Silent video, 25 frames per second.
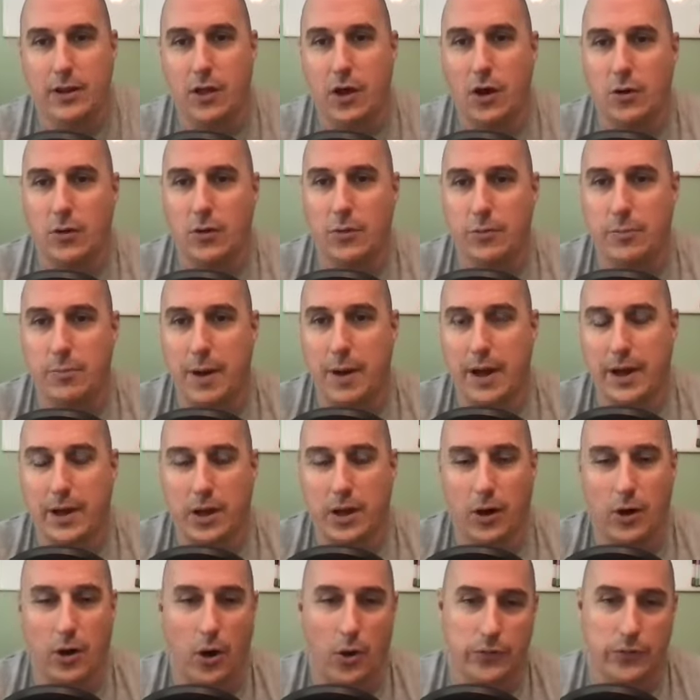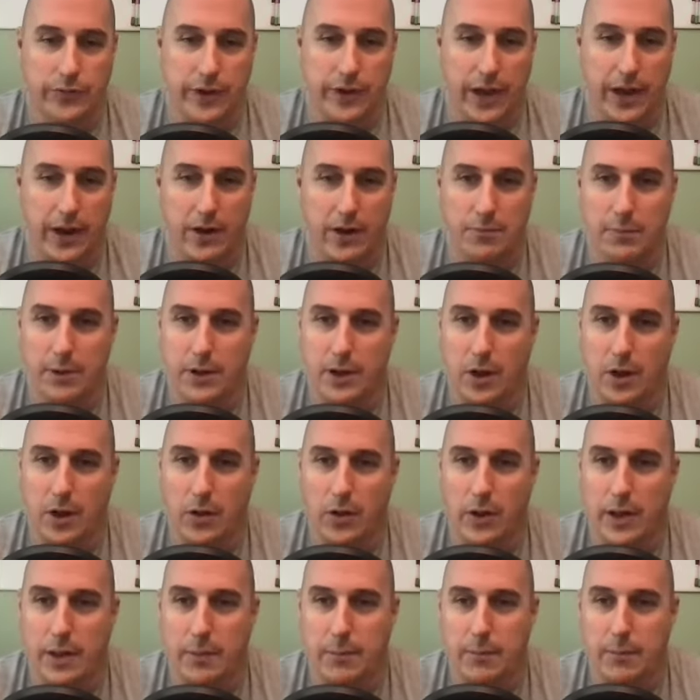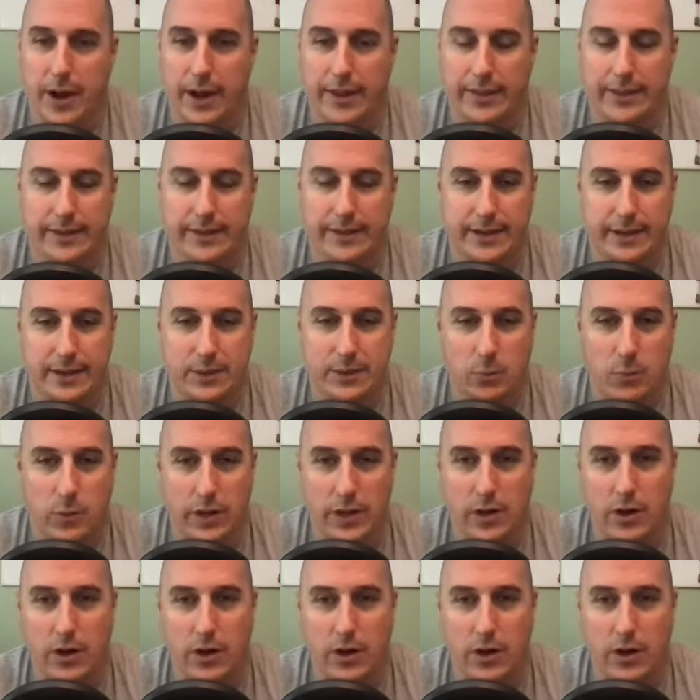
This is David, along with my co-host Eric McCullough and Bradley Dean.